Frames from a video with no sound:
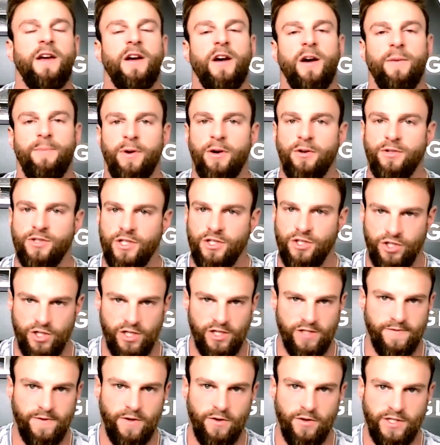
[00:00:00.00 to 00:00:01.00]
opposed to
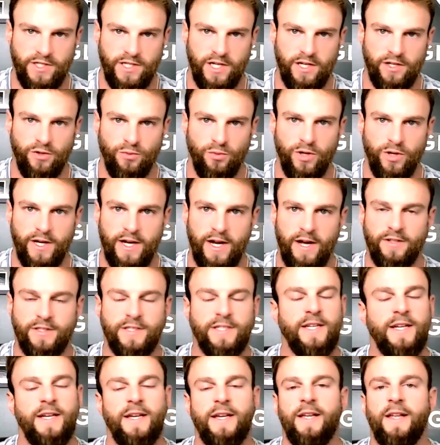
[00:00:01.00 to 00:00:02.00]
just focusing on your
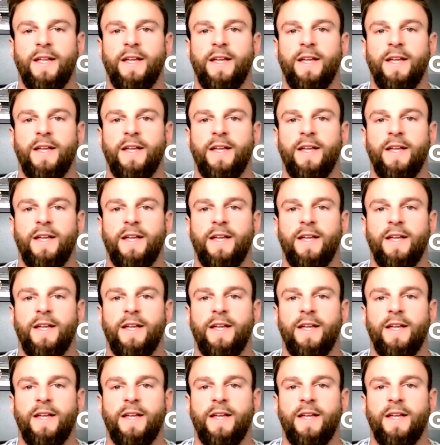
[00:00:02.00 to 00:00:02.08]
workouts.